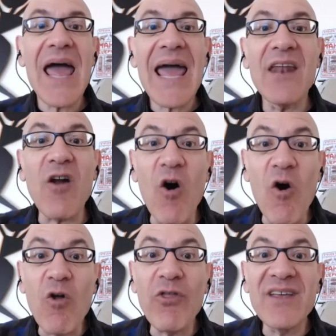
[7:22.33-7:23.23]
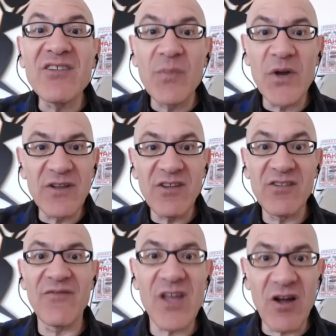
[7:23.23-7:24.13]
and all the experiences
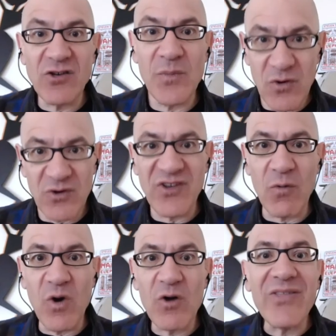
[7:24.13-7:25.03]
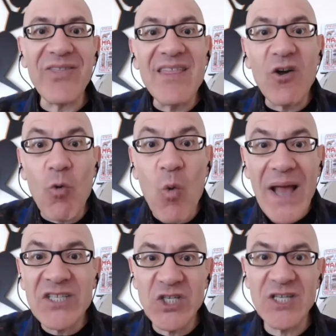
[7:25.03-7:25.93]
of the entrepreneurs I work with and the
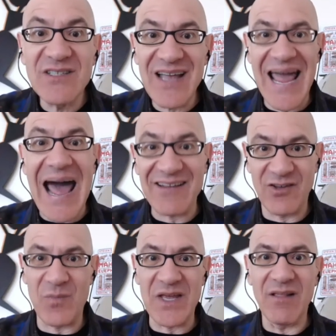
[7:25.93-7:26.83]
questions they ask me,